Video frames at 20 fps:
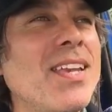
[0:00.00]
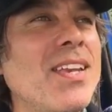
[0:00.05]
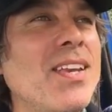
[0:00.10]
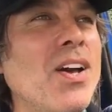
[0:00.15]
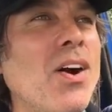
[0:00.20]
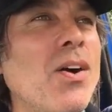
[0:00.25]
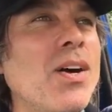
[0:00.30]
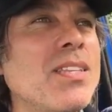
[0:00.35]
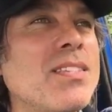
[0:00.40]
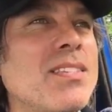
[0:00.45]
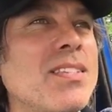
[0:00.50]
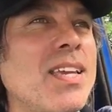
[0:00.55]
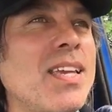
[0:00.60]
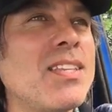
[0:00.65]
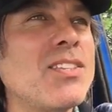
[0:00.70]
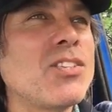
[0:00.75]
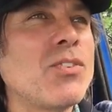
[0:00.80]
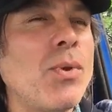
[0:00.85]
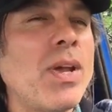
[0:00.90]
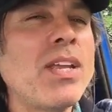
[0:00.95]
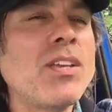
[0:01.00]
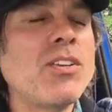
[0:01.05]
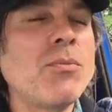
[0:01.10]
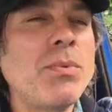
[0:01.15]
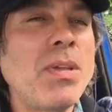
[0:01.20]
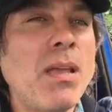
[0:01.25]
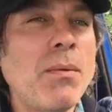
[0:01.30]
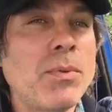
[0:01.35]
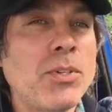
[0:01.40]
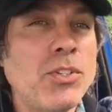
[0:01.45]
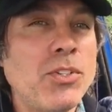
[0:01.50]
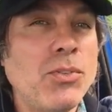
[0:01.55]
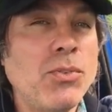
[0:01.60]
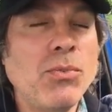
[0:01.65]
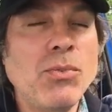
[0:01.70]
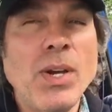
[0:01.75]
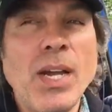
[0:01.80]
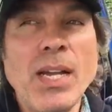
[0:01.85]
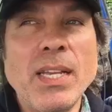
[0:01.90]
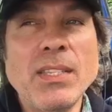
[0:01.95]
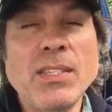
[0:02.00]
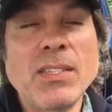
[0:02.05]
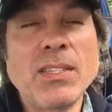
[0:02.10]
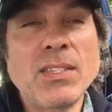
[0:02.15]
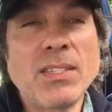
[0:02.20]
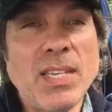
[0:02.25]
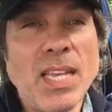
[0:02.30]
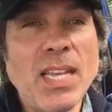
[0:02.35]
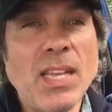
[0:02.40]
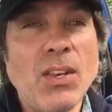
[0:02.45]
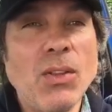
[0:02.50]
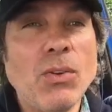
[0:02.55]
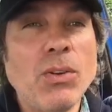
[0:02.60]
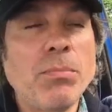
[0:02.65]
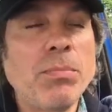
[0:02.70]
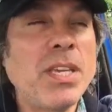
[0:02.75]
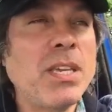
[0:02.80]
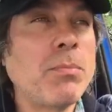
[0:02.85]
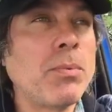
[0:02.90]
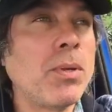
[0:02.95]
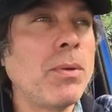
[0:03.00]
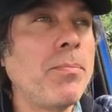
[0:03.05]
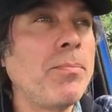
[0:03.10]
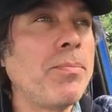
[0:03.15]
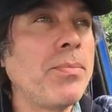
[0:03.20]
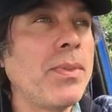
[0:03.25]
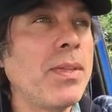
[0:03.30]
No, it's great to be able to say hello to people,